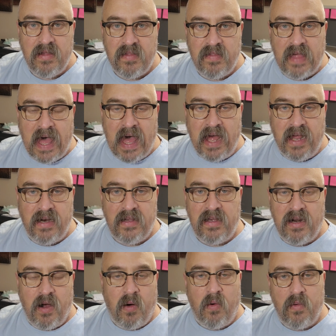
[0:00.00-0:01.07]
That
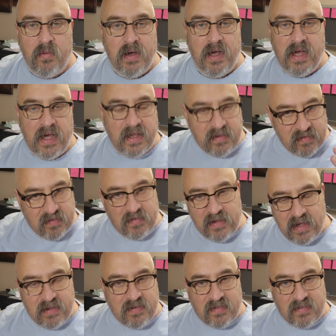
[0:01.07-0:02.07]
it's